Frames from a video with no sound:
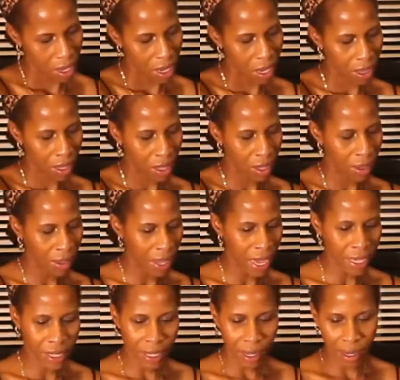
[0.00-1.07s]
And then the
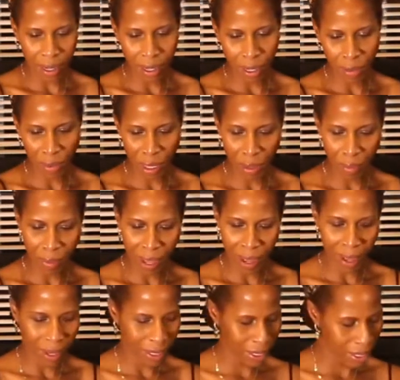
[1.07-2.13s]
last item in the
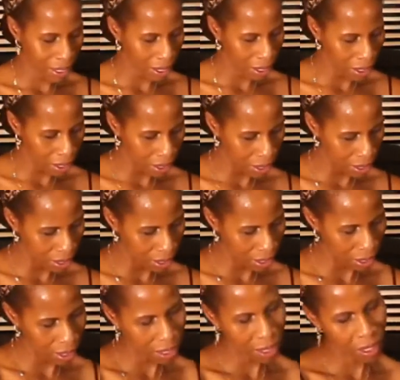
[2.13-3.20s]
box is
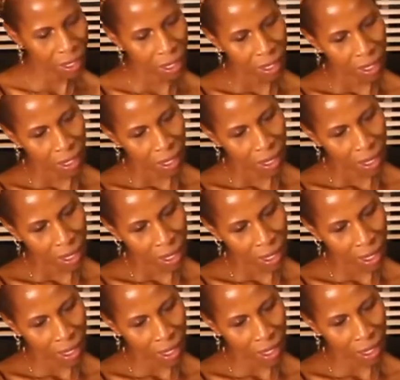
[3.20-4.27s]

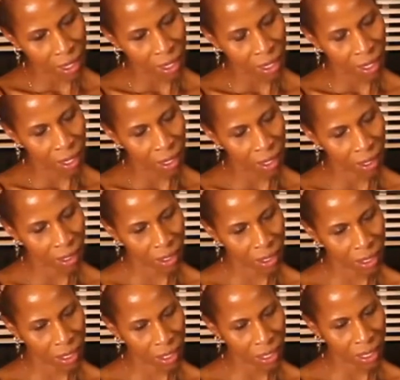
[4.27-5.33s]
it
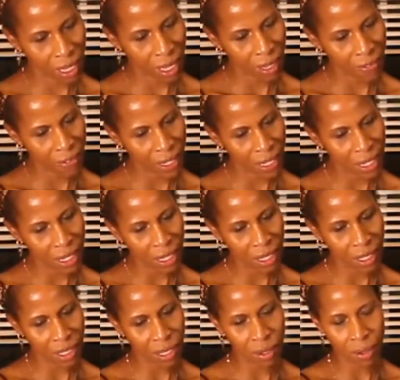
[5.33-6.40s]
says
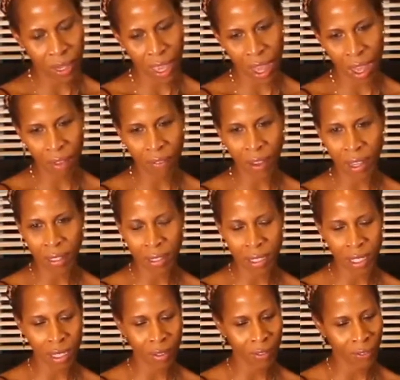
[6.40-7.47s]
KVD, so Kat Von
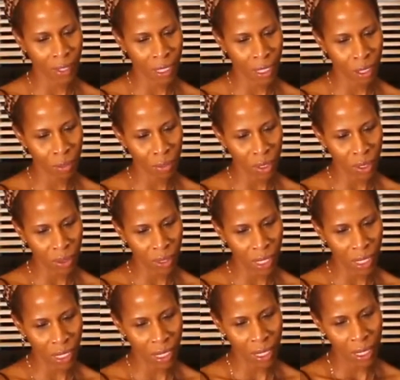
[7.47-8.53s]
D Vegan
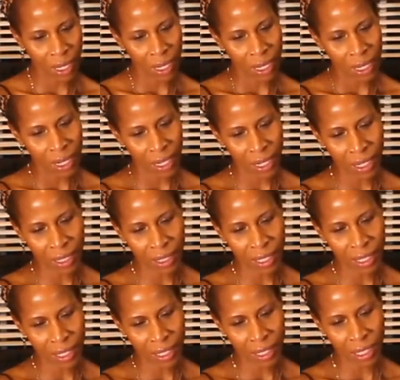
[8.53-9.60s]
Beauty, and it's
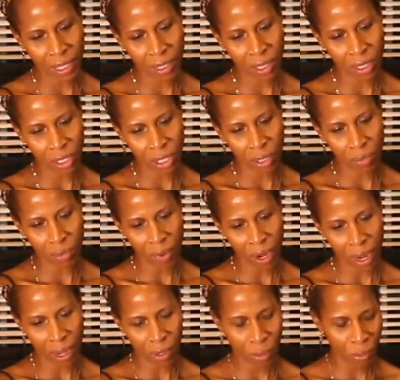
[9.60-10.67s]
a Signature
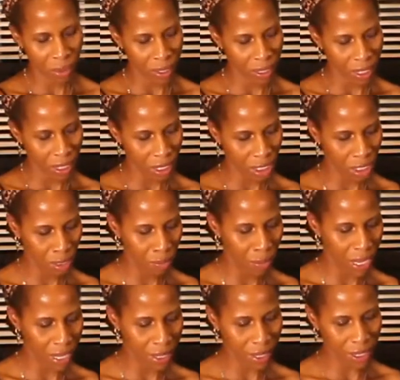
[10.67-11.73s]
Brow Precision
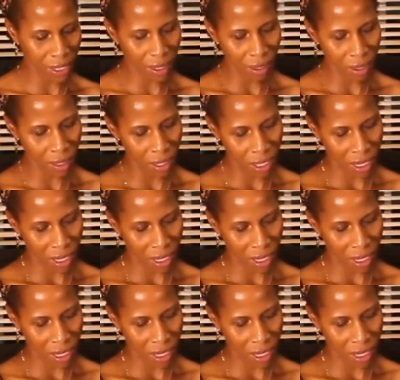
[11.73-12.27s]
Pencil.